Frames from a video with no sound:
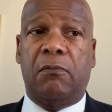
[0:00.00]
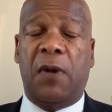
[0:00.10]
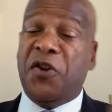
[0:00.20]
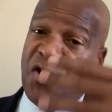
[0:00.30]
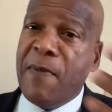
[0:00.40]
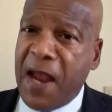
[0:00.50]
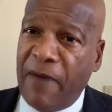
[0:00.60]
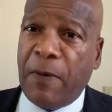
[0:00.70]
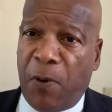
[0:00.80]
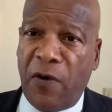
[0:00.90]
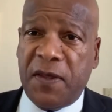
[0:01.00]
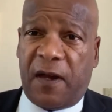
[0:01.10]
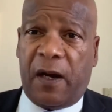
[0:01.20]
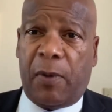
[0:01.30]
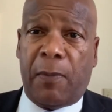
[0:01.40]
And you may have a point
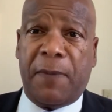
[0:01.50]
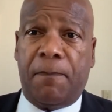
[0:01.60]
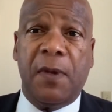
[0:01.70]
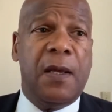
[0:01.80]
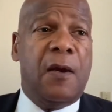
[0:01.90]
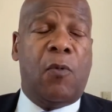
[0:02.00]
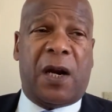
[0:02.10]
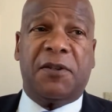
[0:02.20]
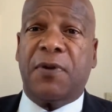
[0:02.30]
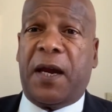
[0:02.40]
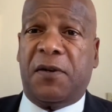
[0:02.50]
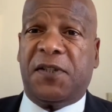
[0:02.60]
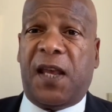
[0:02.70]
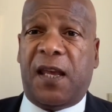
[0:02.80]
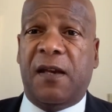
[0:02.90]
there, but what I'm trying to
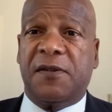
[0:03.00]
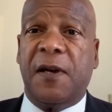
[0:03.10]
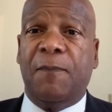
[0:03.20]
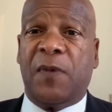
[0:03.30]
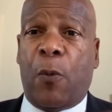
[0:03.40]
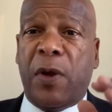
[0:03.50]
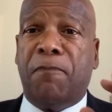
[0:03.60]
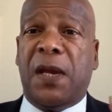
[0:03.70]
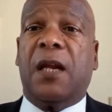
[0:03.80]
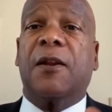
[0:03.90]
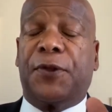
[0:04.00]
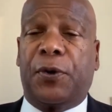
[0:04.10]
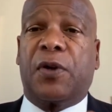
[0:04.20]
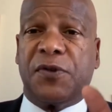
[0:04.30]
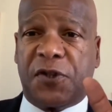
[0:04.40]
say is that we've been through
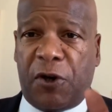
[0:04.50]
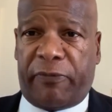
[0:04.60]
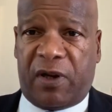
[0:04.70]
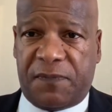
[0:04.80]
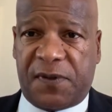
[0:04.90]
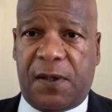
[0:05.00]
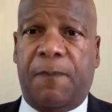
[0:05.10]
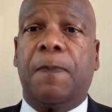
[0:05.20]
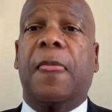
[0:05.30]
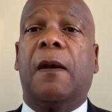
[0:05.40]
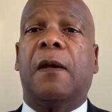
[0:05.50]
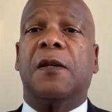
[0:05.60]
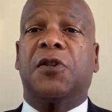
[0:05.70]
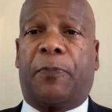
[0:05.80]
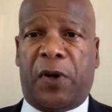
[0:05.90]
conservatives'
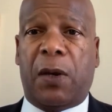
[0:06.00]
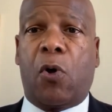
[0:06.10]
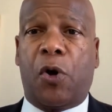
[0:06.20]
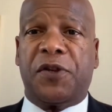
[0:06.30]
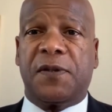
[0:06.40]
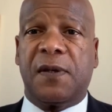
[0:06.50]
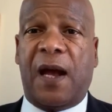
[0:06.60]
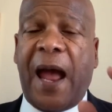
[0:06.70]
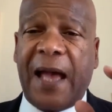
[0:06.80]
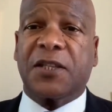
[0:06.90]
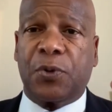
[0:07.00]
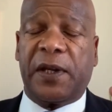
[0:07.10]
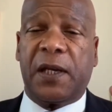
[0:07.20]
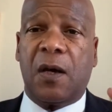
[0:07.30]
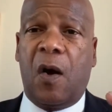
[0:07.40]
Supreme Courts.
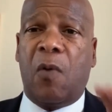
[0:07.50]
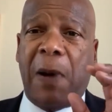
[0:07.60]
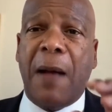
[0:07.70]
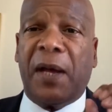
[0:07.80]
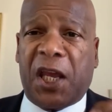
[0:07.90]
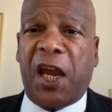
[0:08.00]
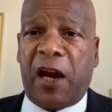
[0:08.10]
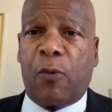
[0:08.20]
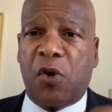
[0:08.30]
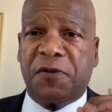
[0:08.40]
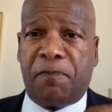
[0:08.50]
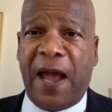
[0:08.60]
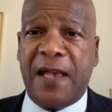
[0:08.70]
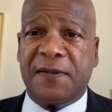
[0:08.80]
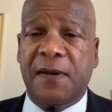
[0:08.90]
Actually, Obamacare was
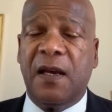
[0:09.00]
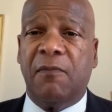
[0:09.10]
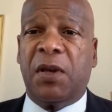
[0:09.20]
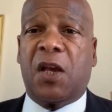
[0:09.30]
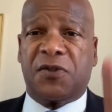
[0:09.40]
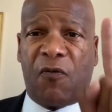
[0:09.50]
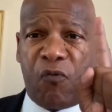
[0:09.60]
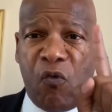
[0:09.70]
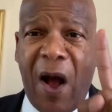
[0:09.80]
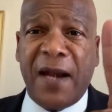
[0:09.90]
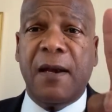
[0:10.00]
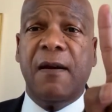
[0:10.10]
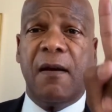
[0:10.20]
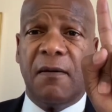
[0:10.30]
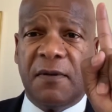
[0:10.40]
passed because of
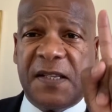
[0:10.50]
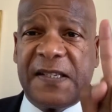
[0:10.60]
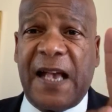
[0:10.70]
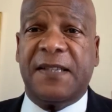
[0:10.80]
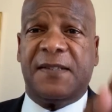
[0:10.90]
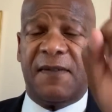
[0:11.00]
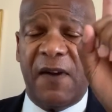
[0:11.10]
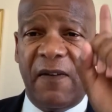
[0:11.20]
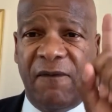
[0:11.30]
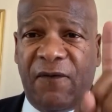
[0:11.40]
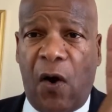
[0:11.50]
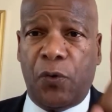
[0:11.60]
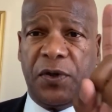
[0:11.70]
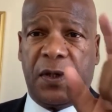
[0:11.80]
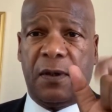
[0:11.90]
one decisive
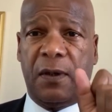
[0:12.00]
vote,